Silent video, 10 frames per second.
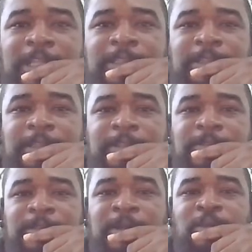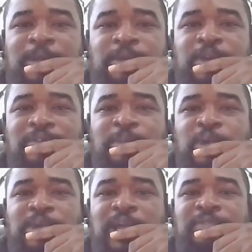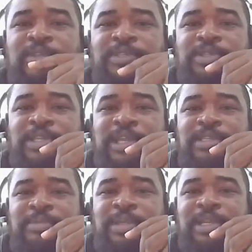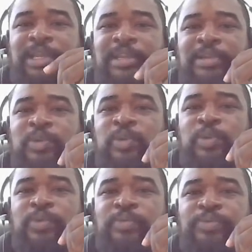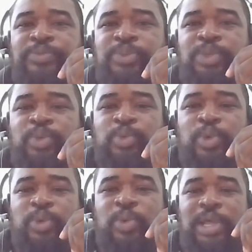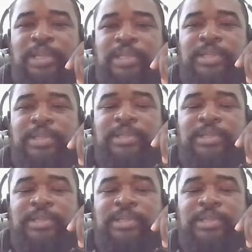that, or why would the government want to convince you to take something that they know you don't want